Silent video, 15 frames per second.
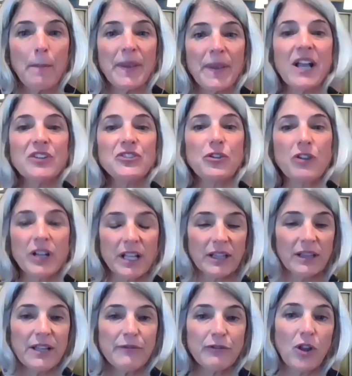because you're going to
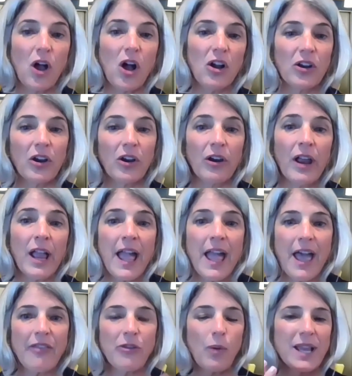live longer.
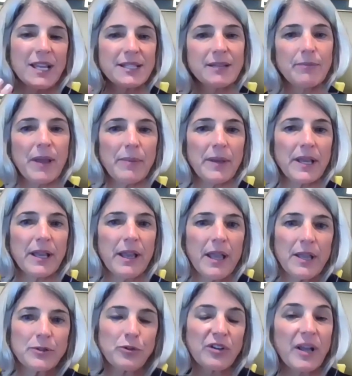And the ways to maybe
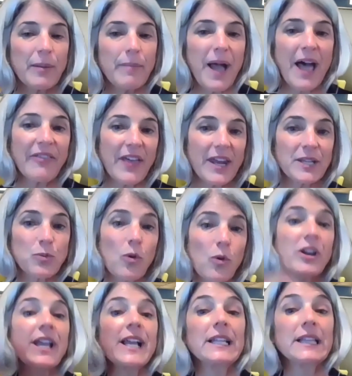sort of combat that is
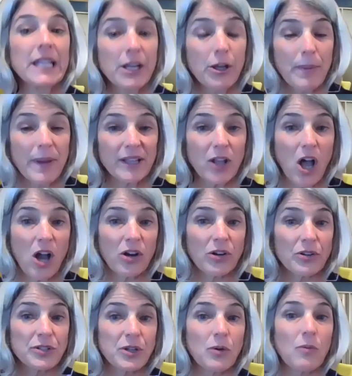working a little bit
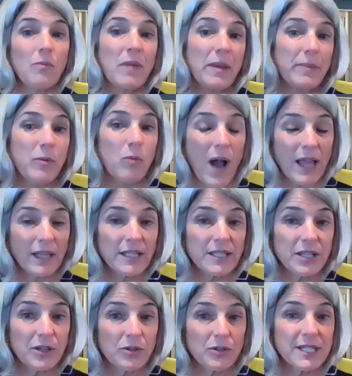longer, so maybe well
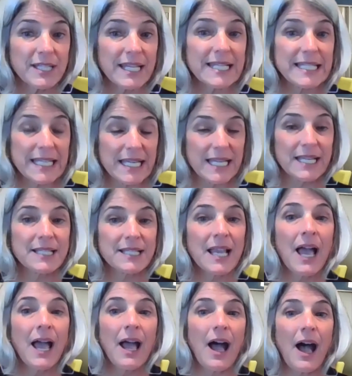into your 60s
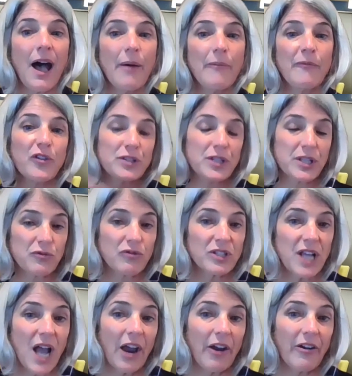versus
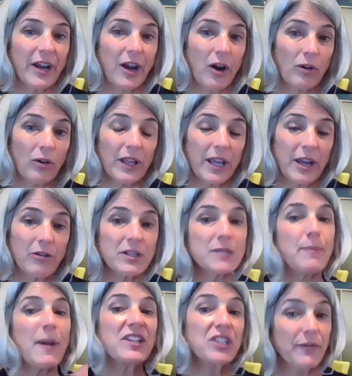retiring earlier,
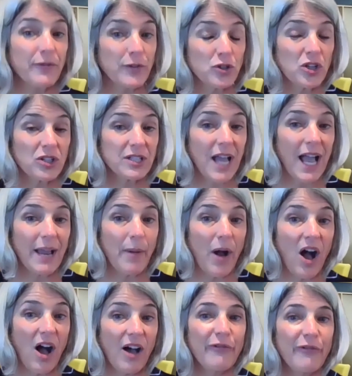especially if you took time
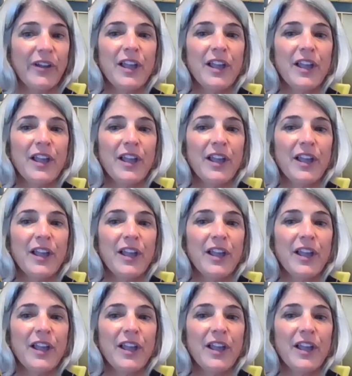off.